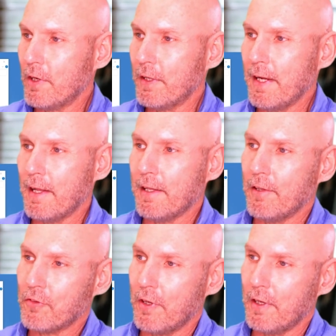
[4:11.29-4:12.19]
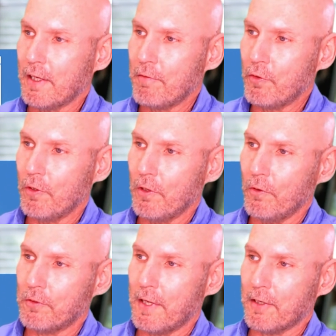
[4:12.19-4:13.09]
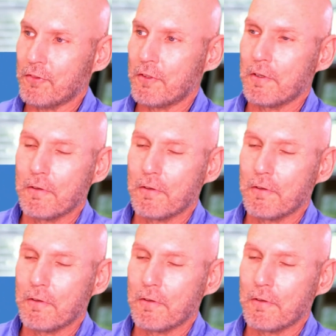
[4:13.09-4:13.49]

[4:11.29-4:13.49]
on that, it's going to give you a little text